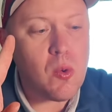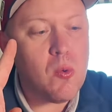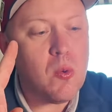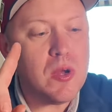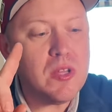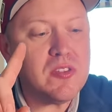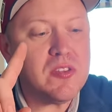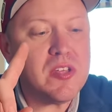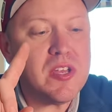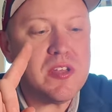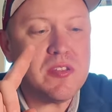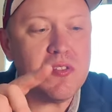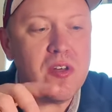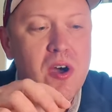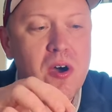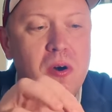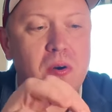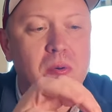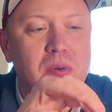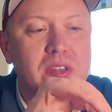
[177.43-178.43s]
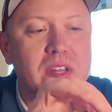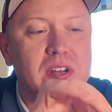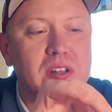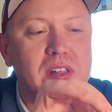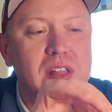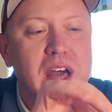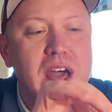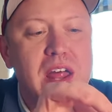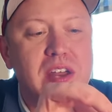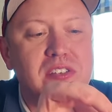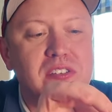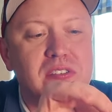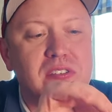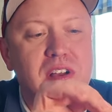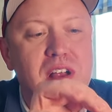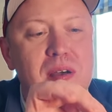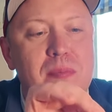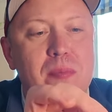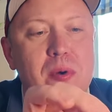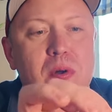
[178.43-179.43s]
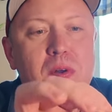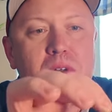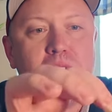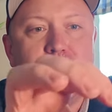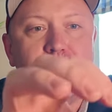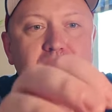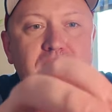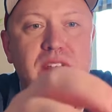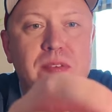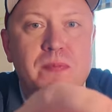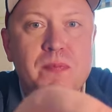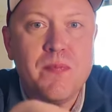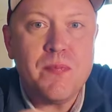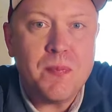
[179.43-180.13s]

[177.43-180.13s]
One thing, though, that a lot of strombolis,